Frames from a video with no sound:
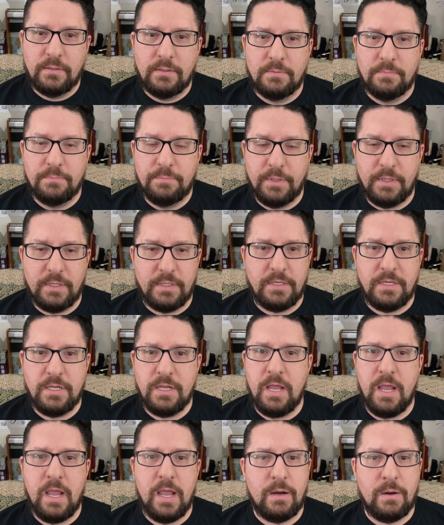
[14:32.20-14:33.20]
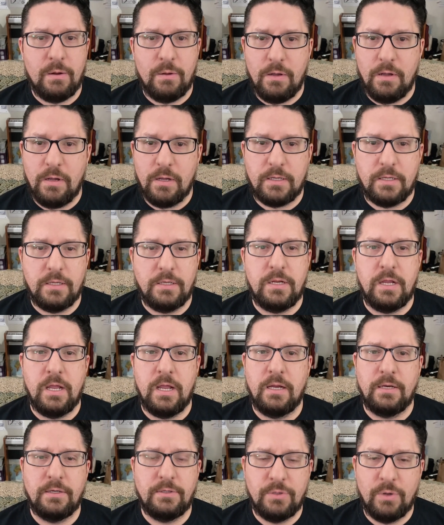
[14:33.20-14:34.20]
but you had Hawk, and you
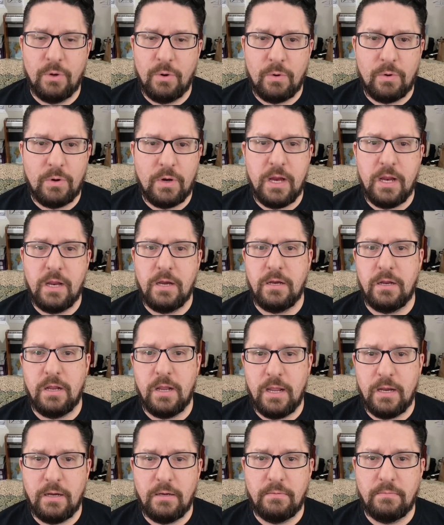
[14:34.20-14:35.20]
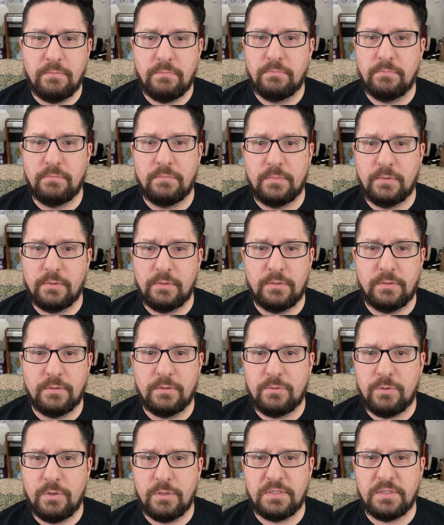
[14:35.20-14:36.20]
had Tori, and you had
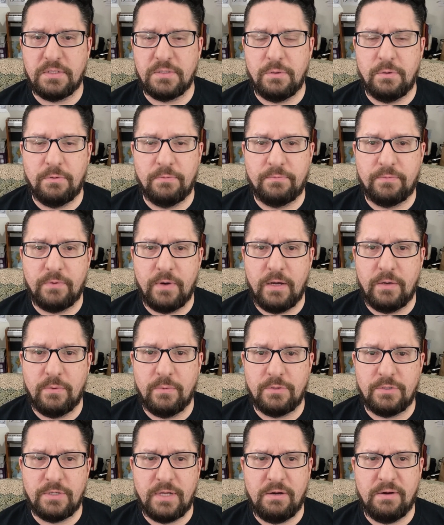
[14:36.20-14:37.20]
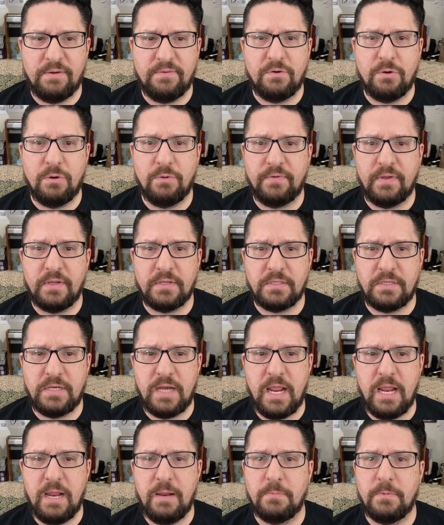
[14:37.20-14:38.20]
Chris's old friend, which I don't even know if he has a
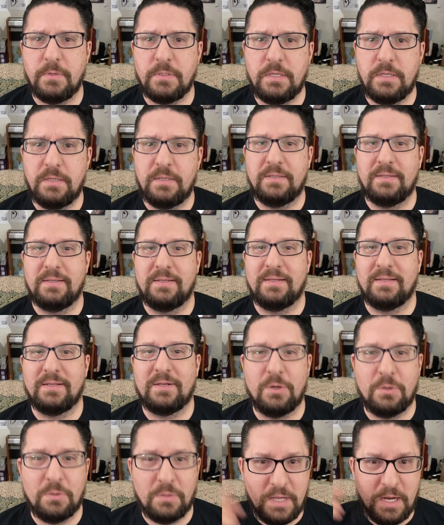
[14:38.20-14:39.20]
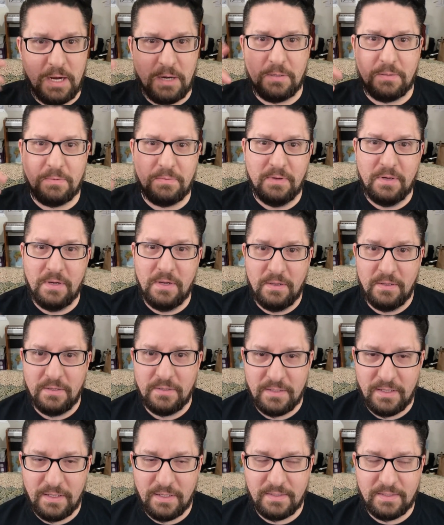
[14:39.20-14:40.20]
name. This curly-haired
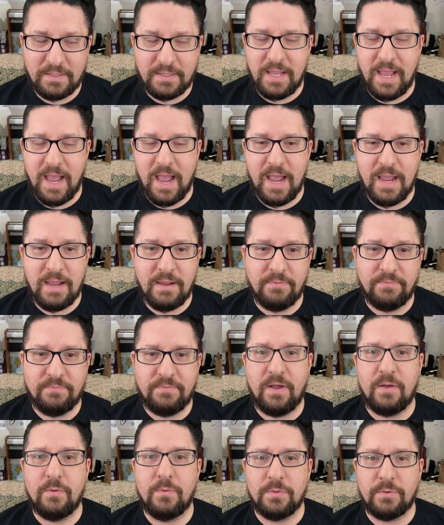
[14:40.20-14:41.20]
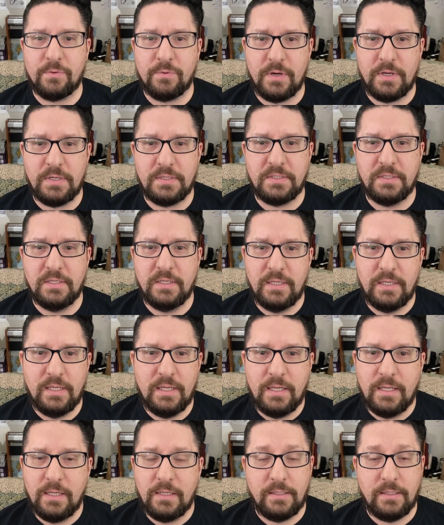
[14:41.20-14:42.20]
guy who fought with Chris.
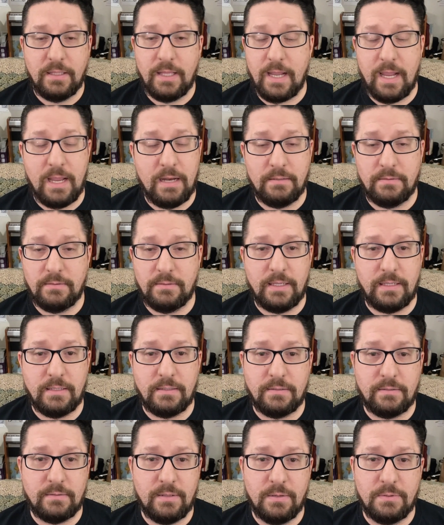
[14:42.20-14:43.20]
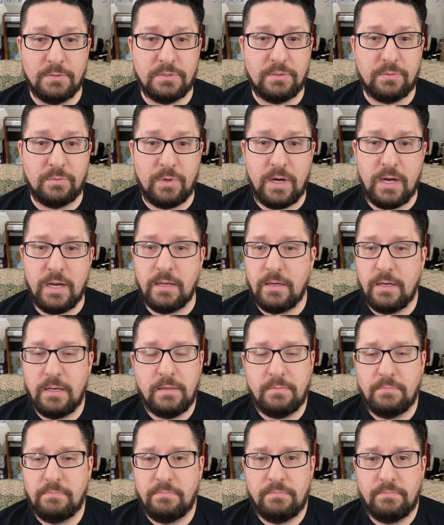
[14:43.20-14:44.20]
Like those three, and
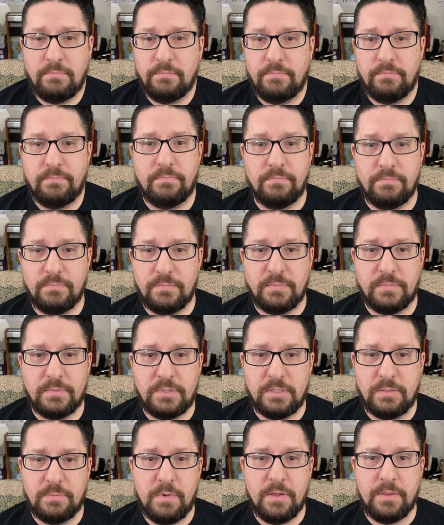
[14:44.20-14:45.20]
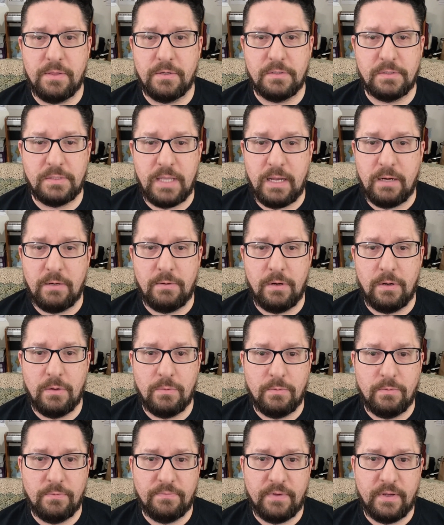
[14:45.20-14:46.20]
then some others. I don't know.
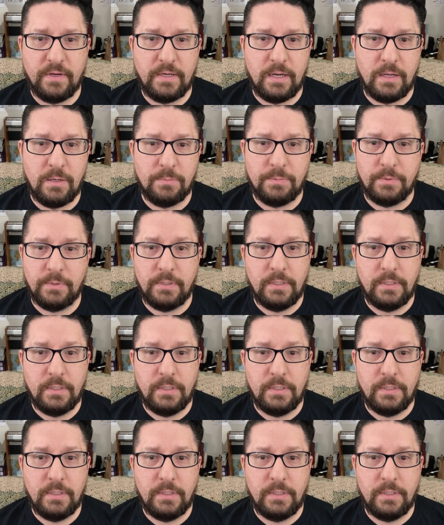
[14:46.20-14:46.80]
We'll find out. But,